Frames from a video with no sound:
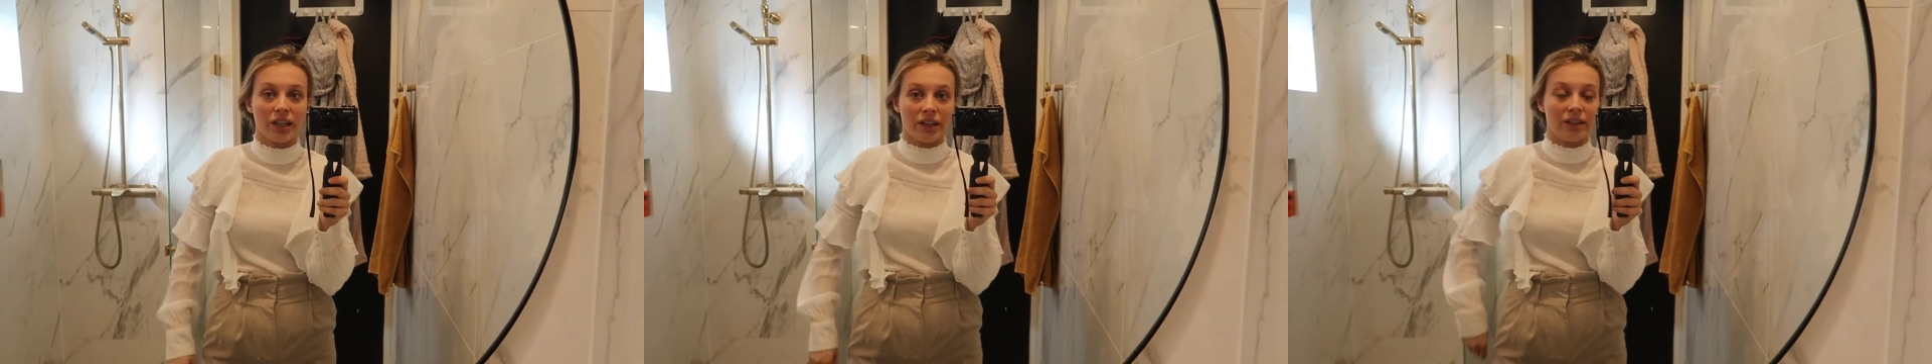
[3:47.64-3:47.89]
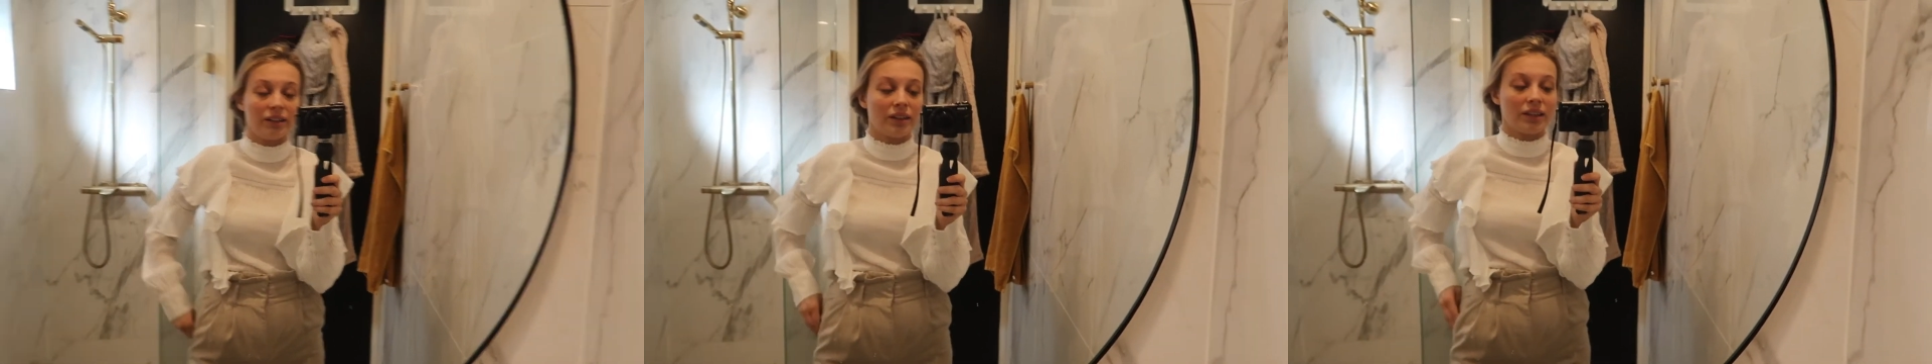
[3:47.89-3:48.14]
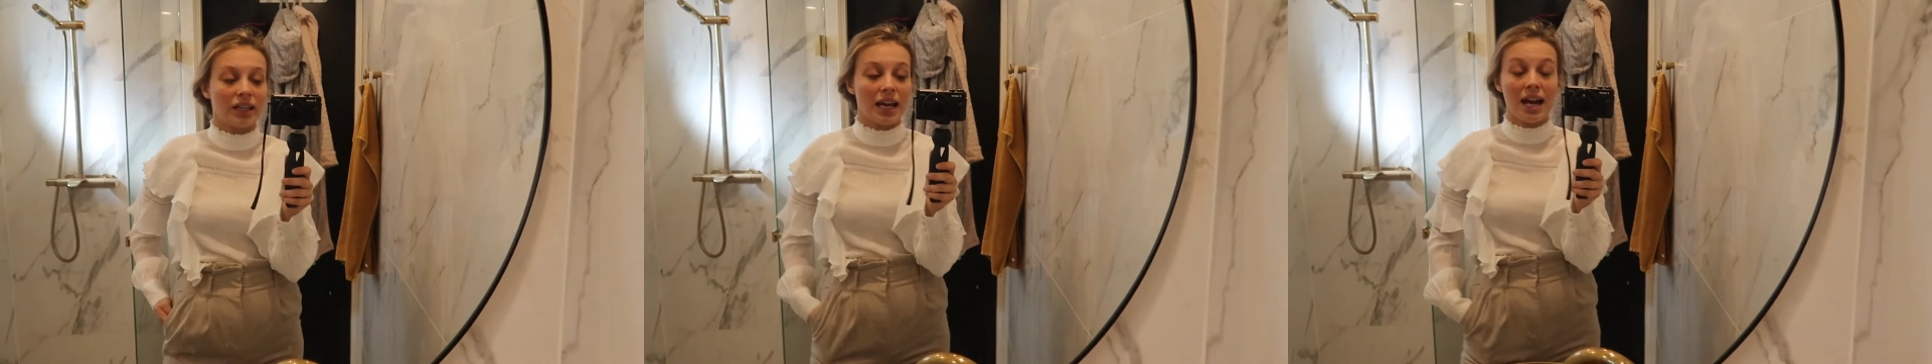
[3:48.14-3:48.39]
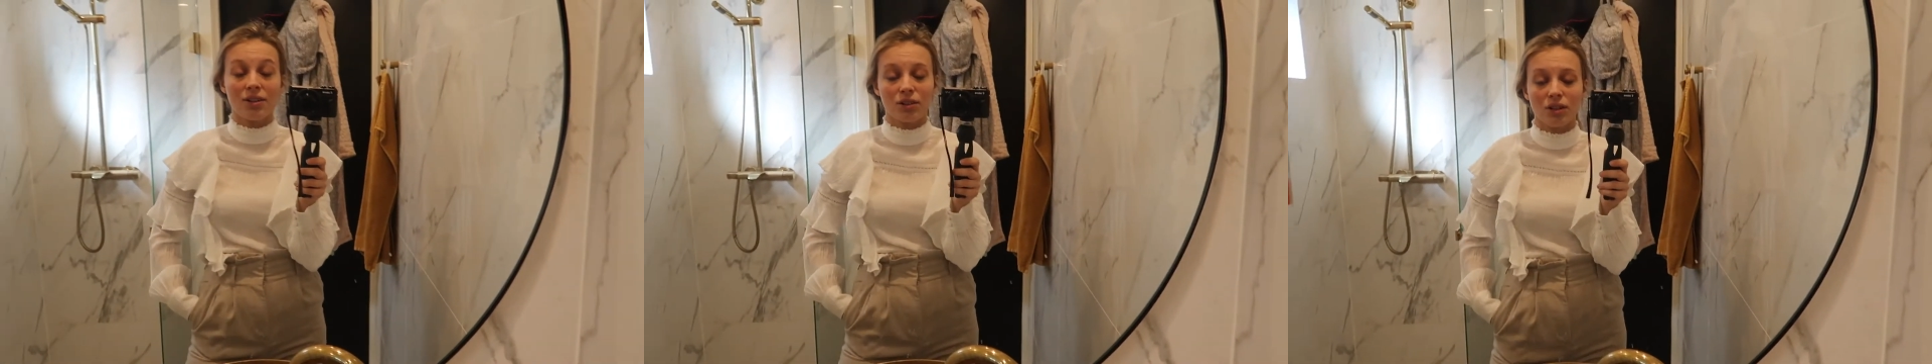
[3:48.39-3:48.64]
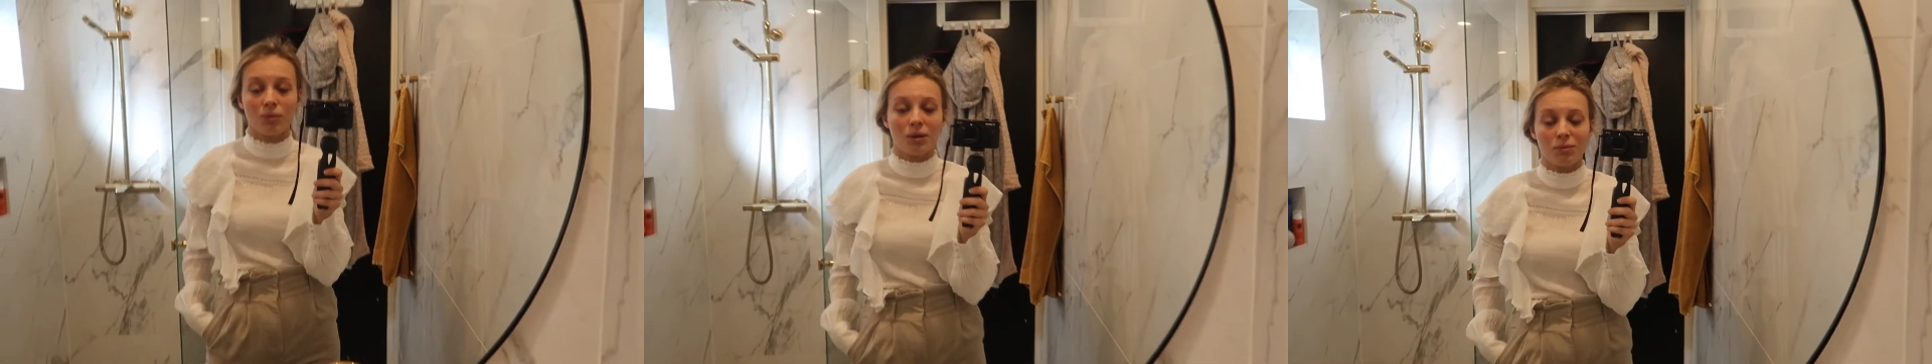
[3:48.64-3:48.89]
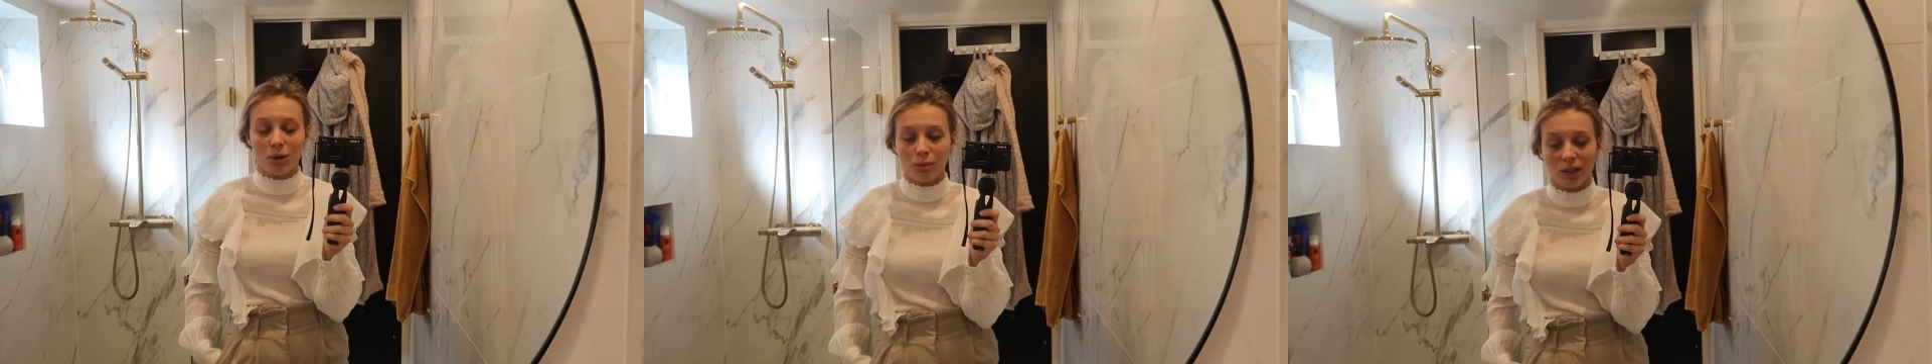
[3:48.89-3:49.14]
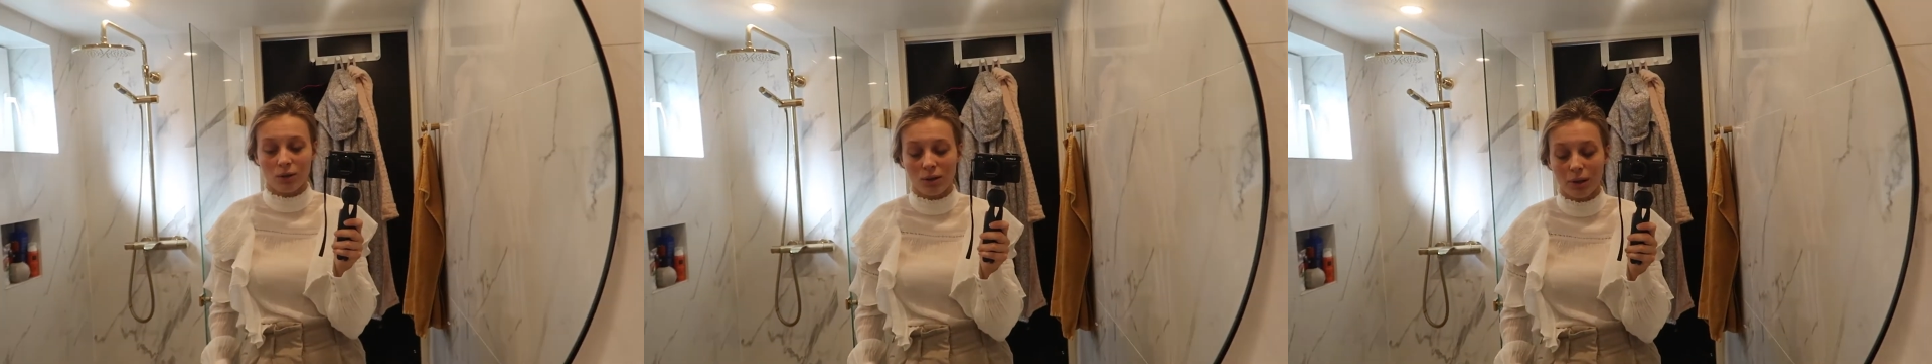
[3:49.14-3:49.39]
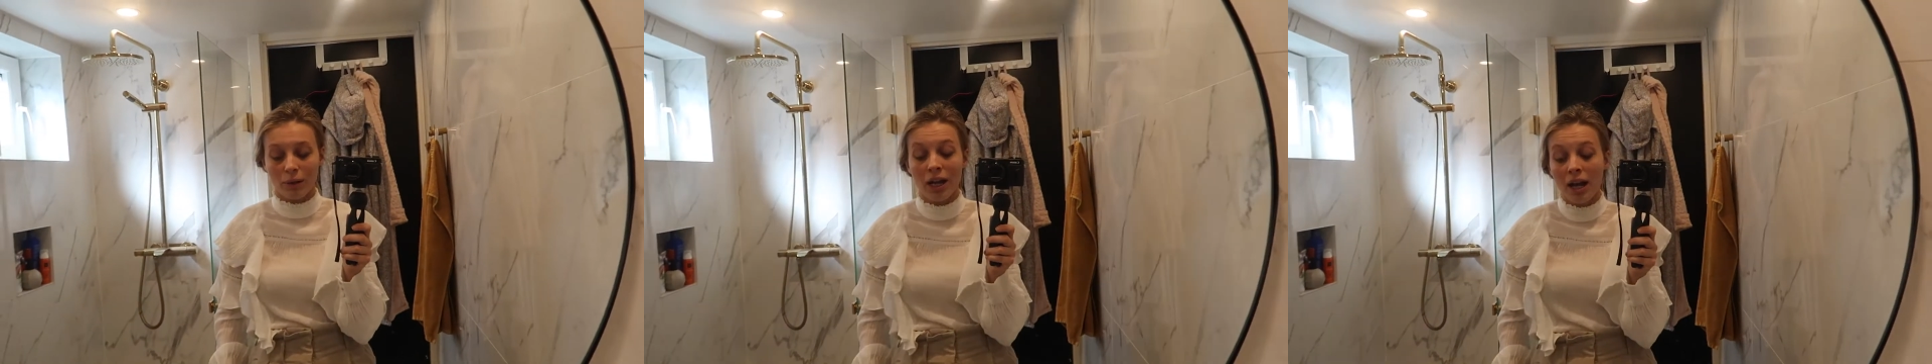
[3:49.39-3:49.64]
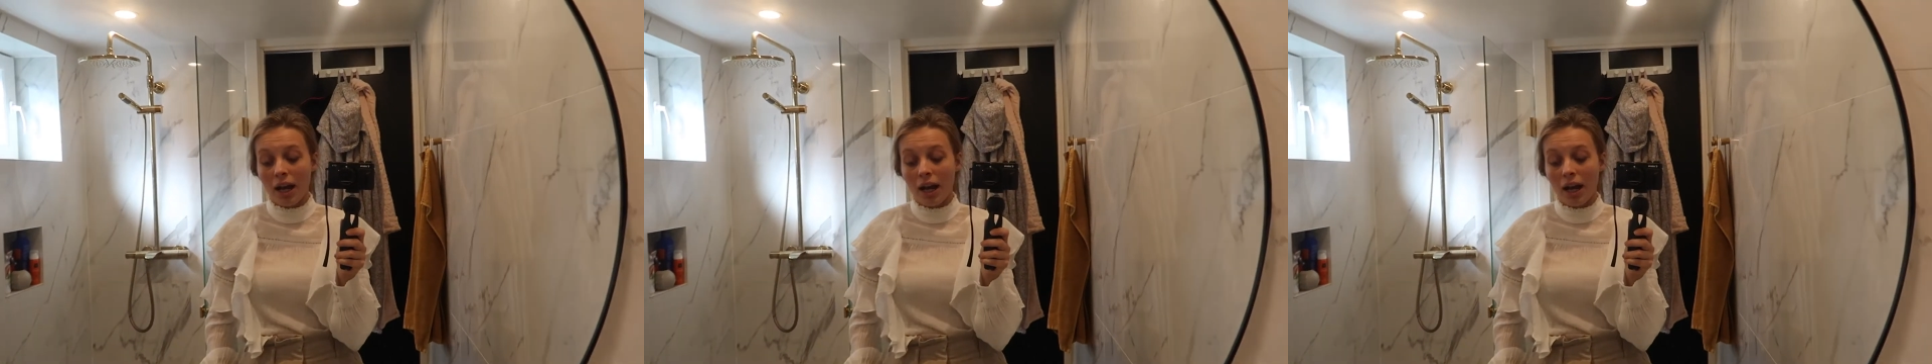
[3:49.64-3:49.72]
kind of thingy. I don't know what I'm rambling on about.